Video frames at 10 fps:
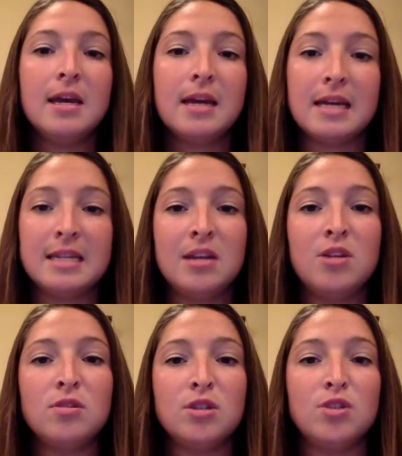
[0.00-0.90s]

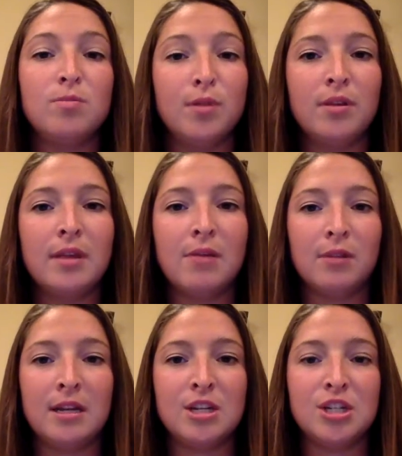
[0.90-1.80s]
continues to build that
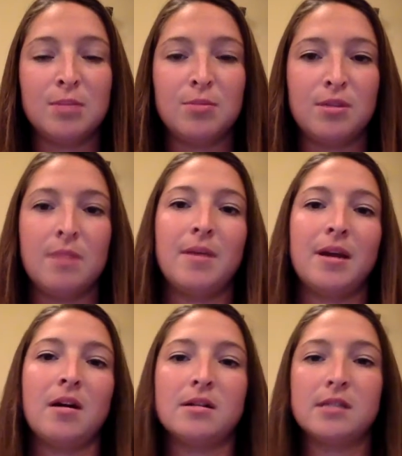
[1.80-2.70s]
relationship with them by
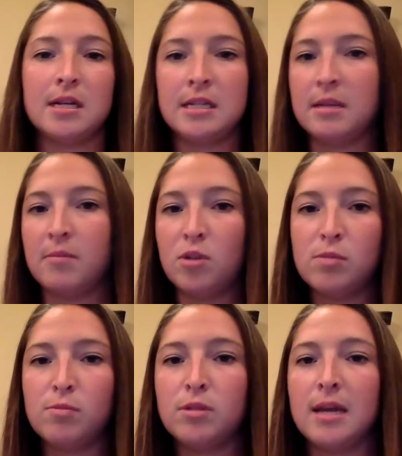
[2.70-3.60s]
contacting them
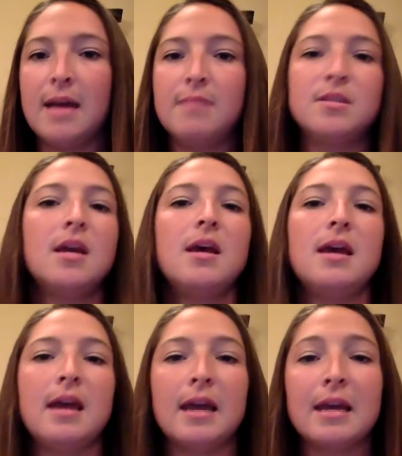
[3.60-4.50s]
multiple times
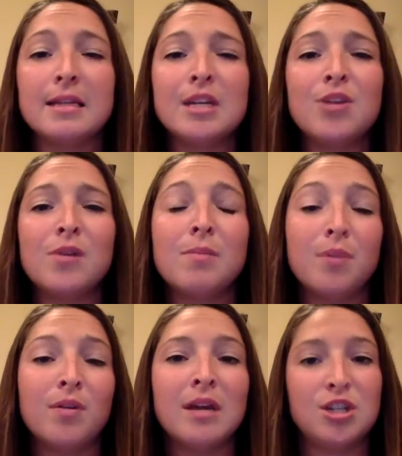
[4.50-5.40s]
and continuing to
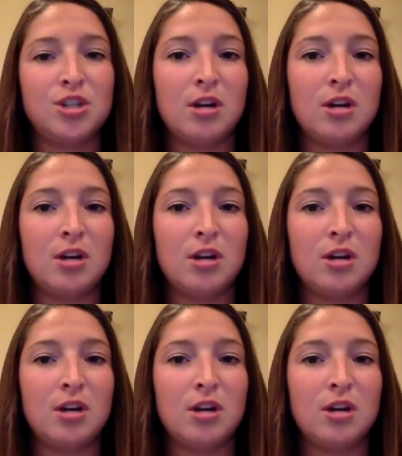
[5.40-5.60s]
build that